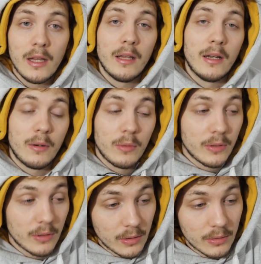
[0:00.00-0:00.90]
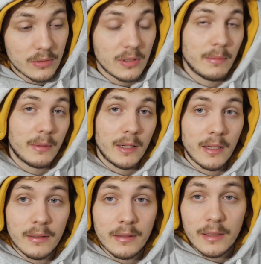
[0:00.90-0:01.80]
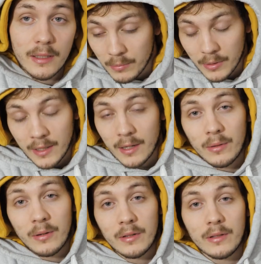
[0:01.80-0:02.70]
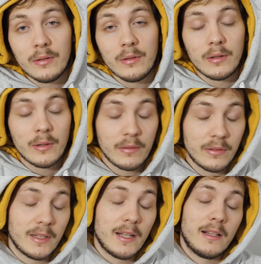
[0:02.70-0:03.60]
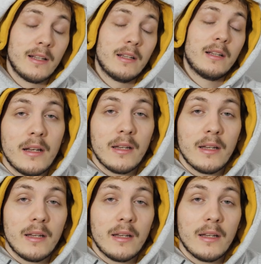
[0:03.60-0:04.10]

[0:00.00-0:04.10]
And then I want to go to sleep again. But now to the grand finale.